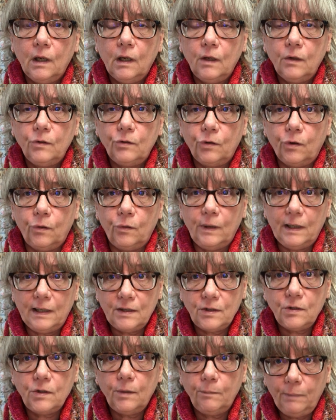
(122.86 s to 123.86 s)
So
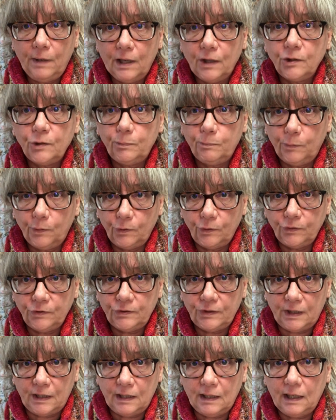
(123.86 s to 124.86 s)
it's the Bell's
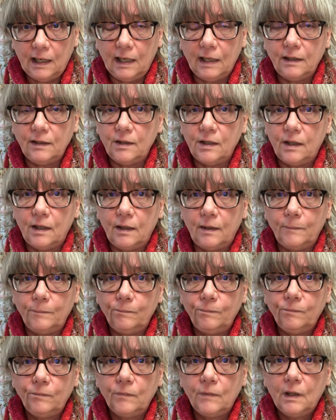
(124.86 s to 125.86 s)
palsy, and
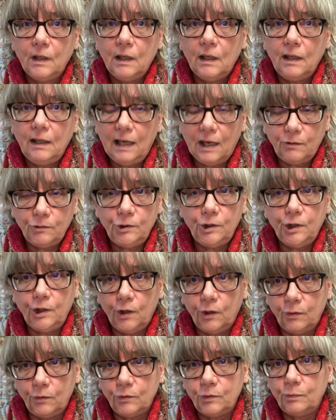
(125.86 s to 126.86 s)
now she
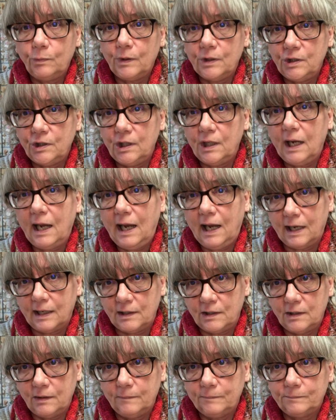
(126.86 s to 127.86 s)
knows what she had.